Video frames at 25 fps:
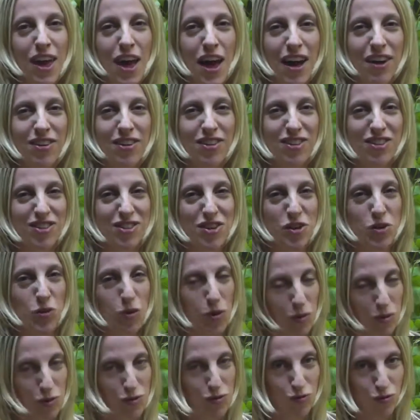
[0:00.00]
I just knew
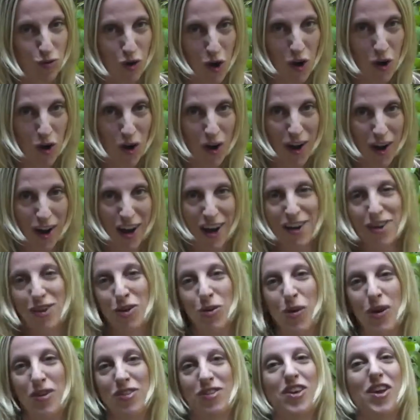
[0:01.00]
it was wrong. I
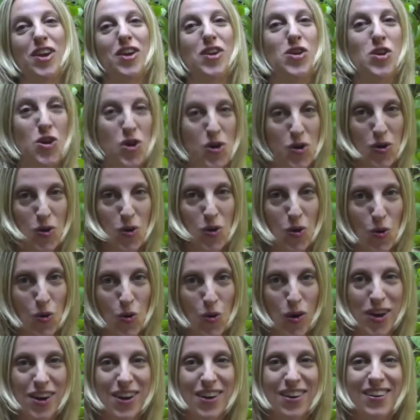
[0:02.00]
knew I said
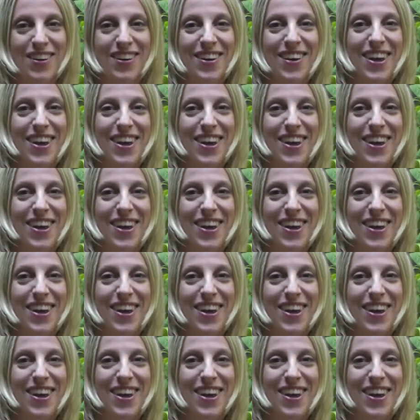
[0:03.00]
no, and it